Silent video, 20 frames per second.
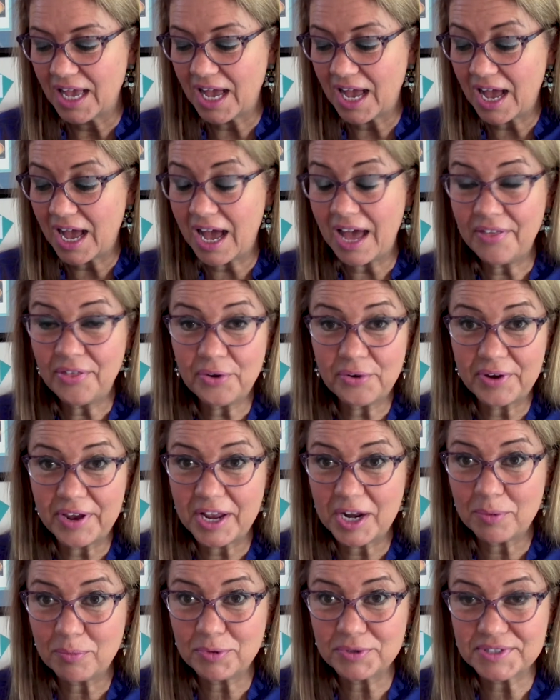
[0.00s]
Other
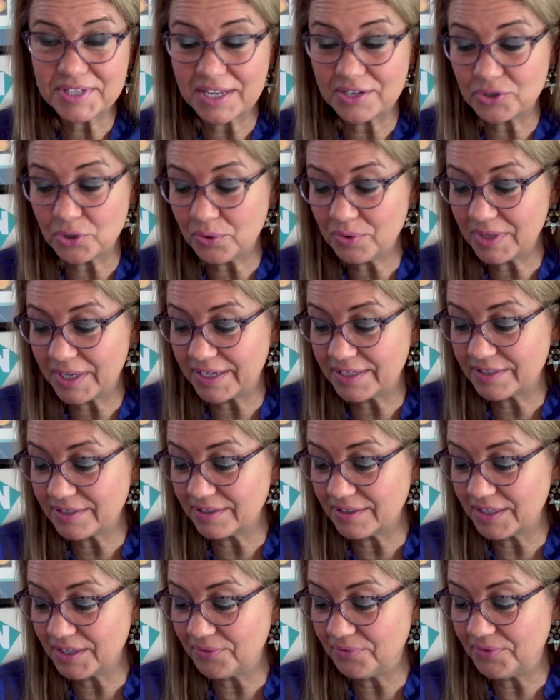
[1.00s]
animals that don't like to
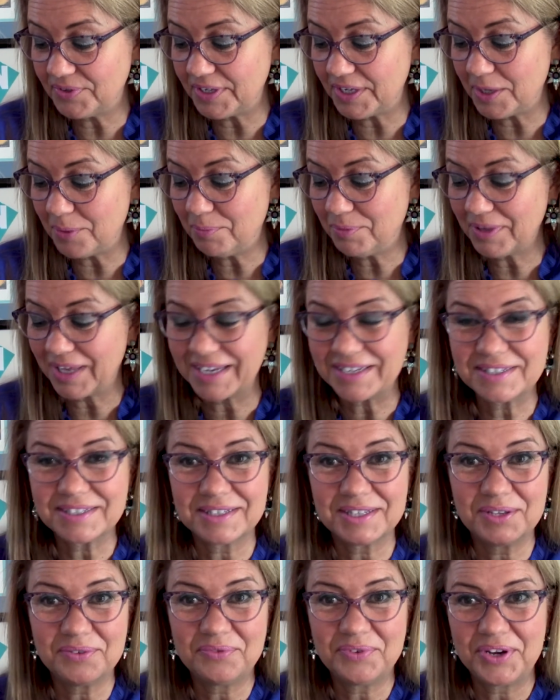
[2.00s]
live deep like to
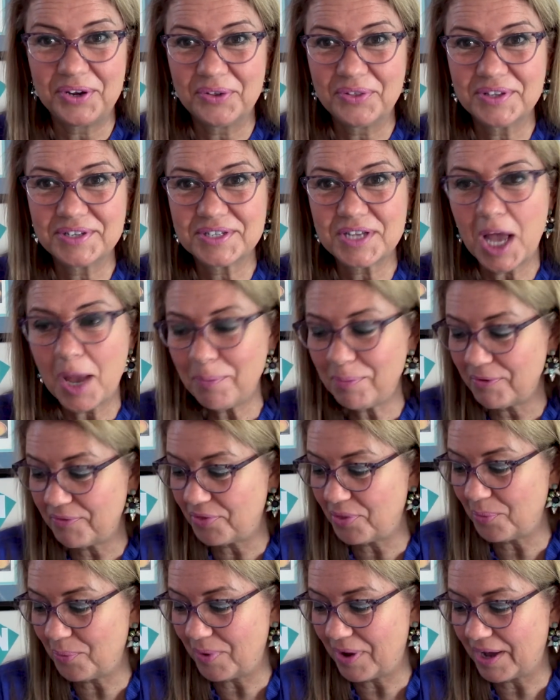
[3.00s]
live near the top of
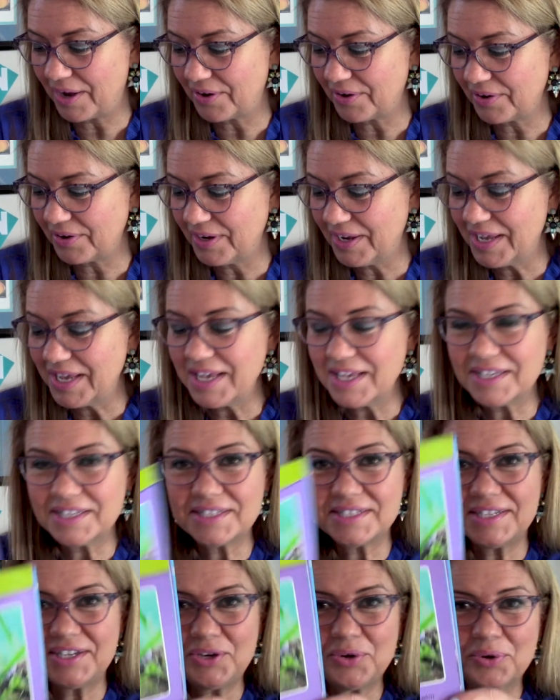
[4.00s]
the water.
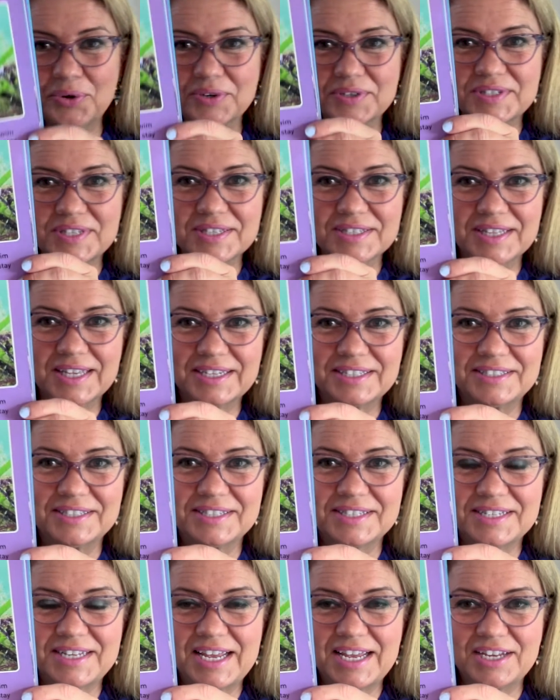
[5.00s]
Seahorses like to
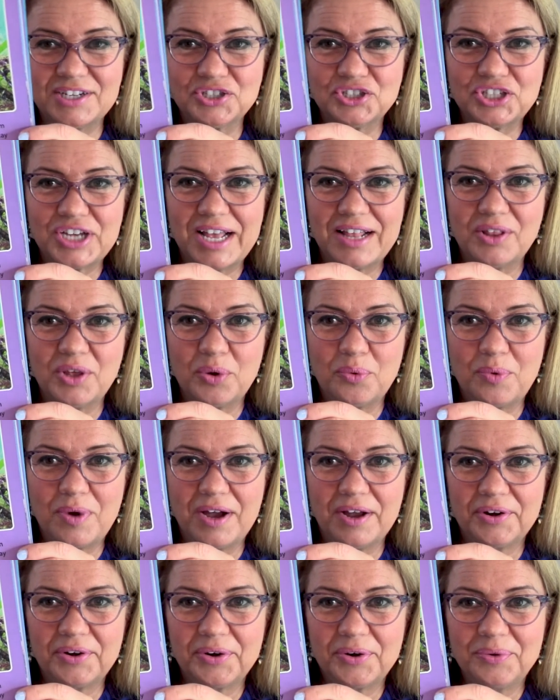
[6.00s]
stay in shallow
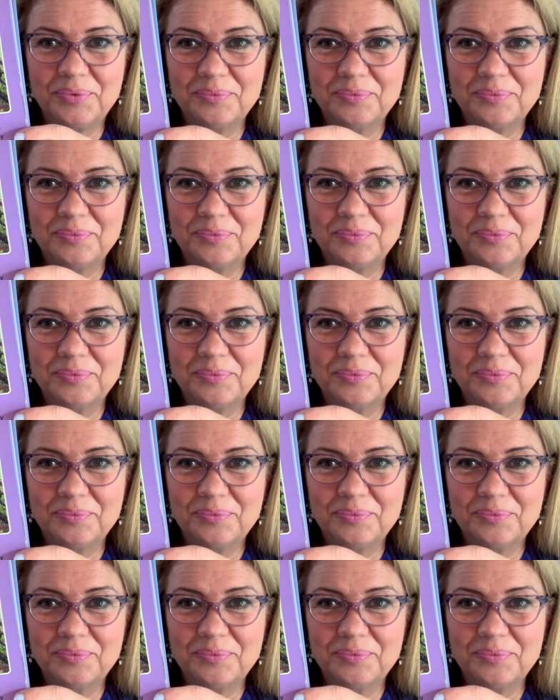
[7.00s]
water.